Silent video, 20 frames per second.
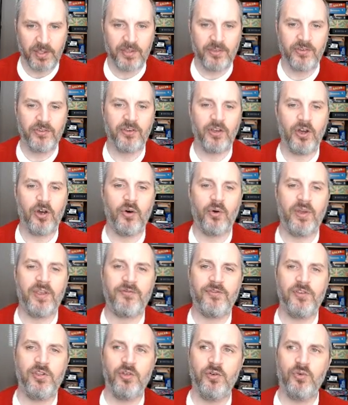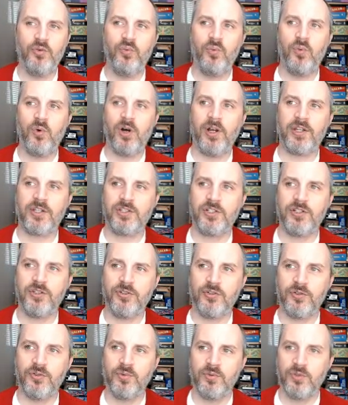So if you want
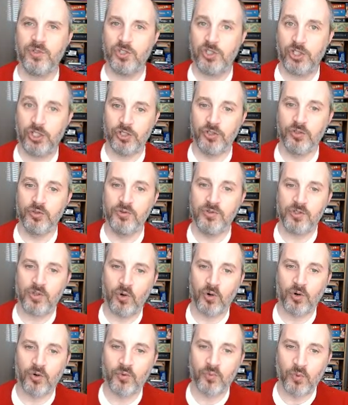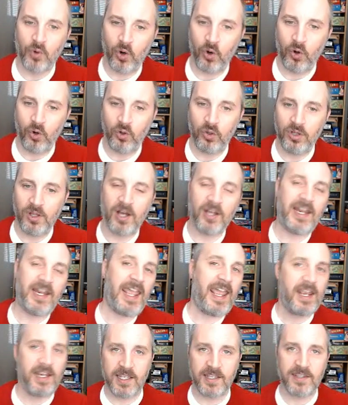to choose or roll on
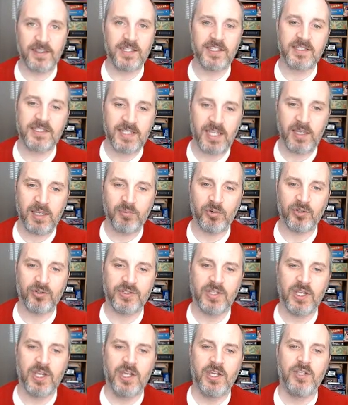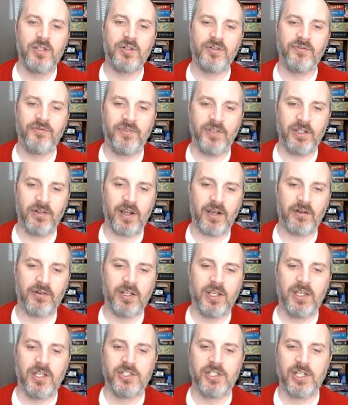any of these tables, you can figure out
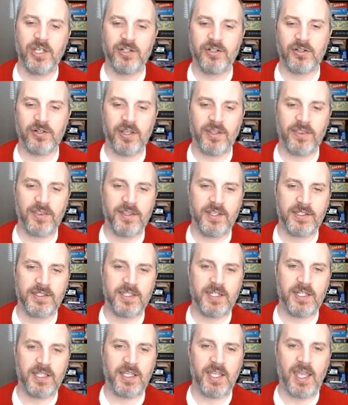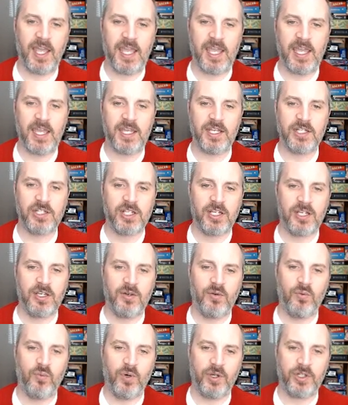gender, ethnicity, age,
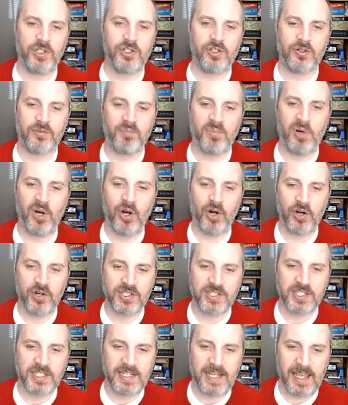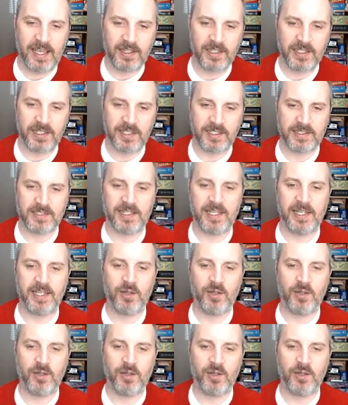what your personality is like,